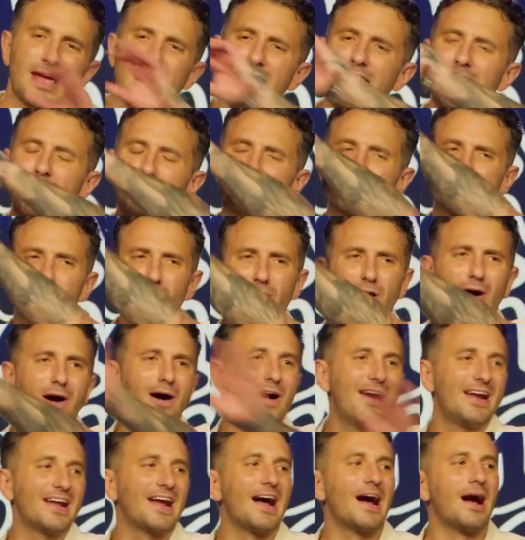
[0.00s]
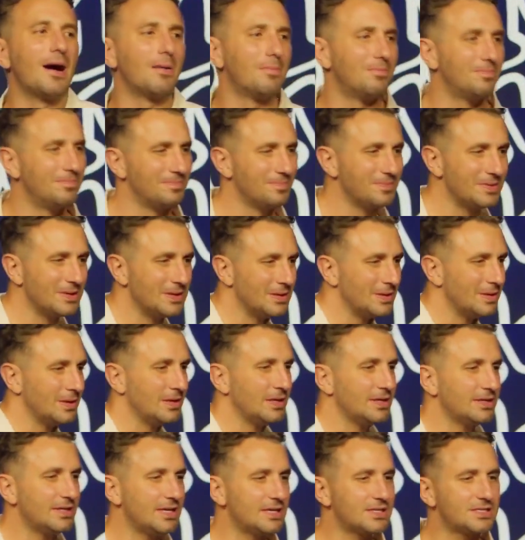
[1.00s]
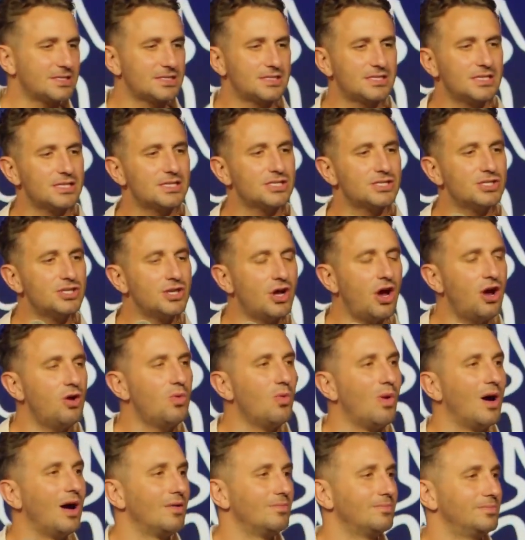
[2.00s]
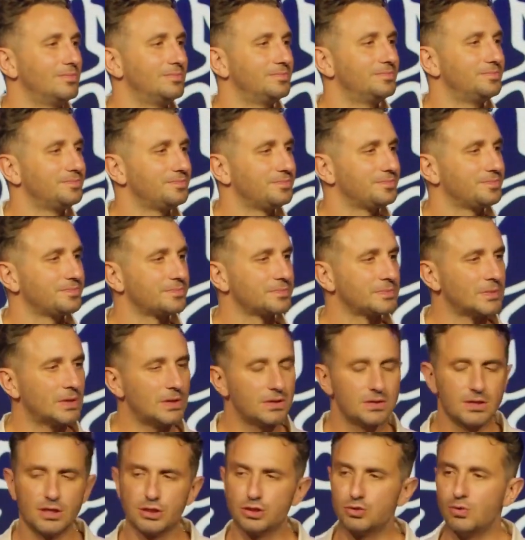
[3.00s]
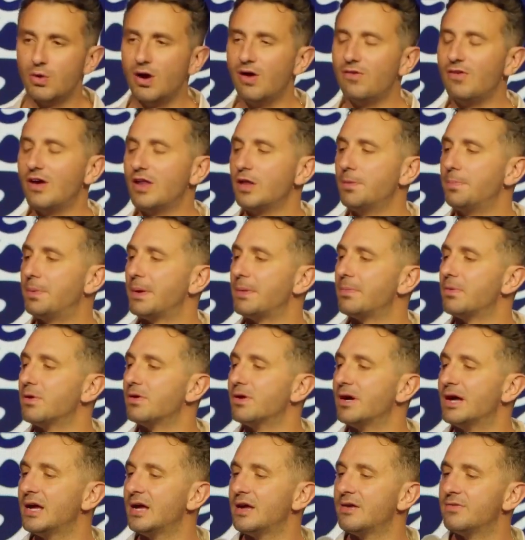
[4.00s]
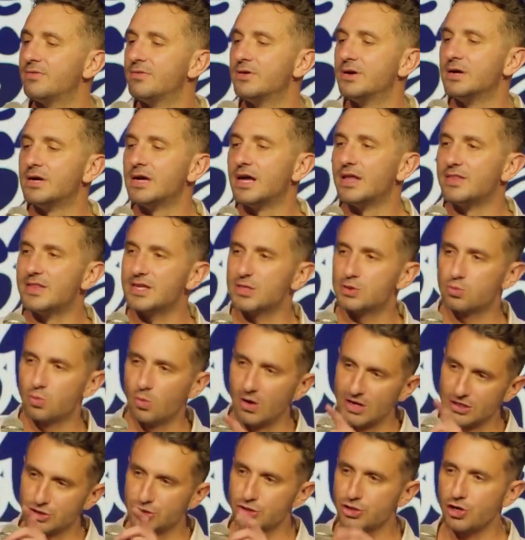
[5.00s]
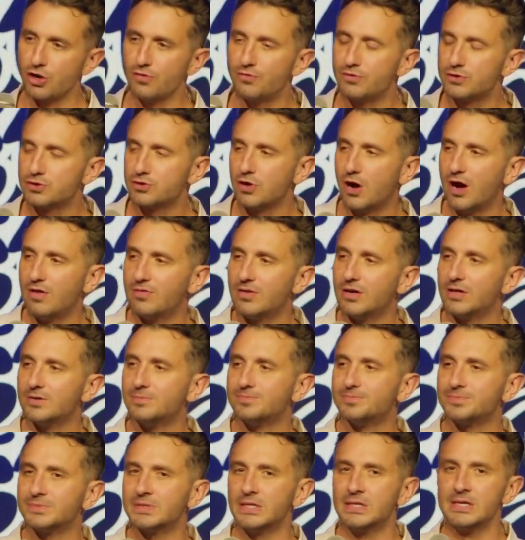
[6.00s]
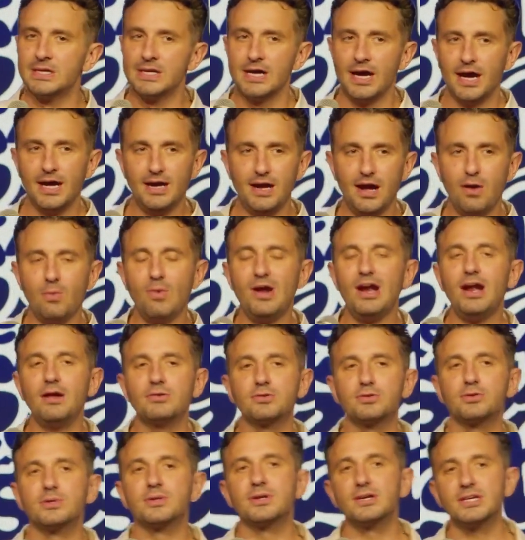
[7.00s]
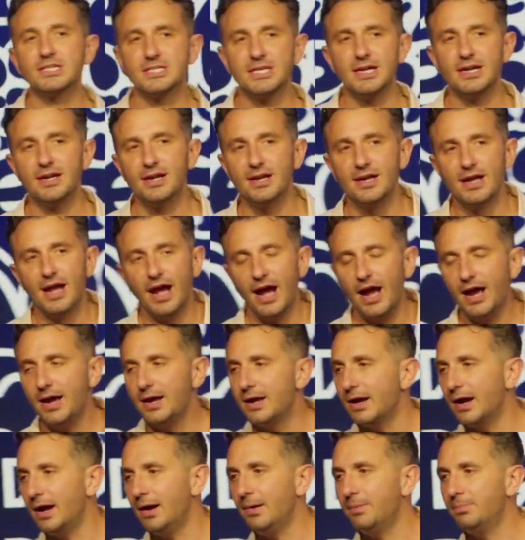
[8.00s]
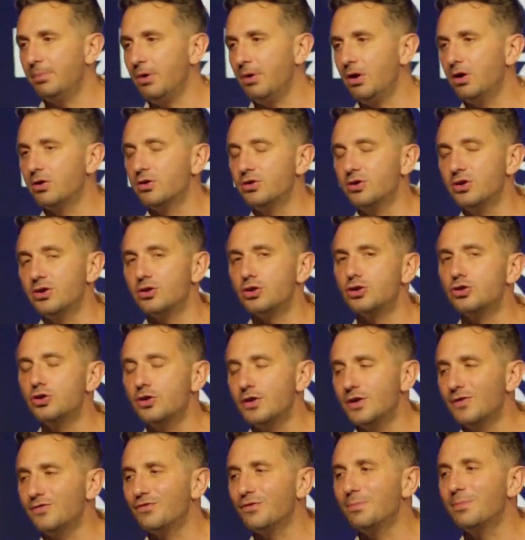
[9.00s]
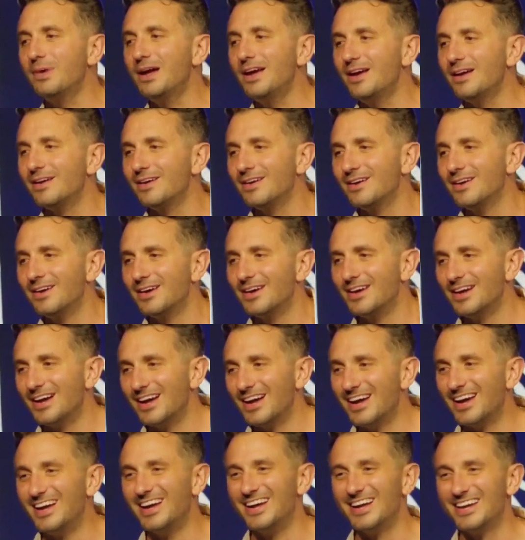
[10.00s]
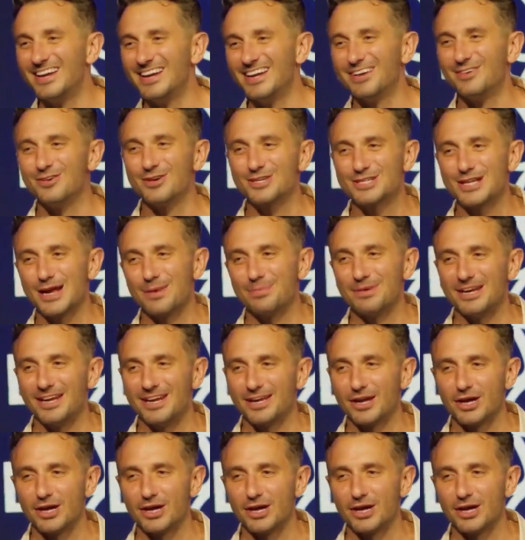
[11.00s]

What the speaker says: cabs lining up. There's just no one. The 12 other people leave, and there's one chauffeur driver. And I went up to him and I said, hey, bro, you here for me? And he looks at me and he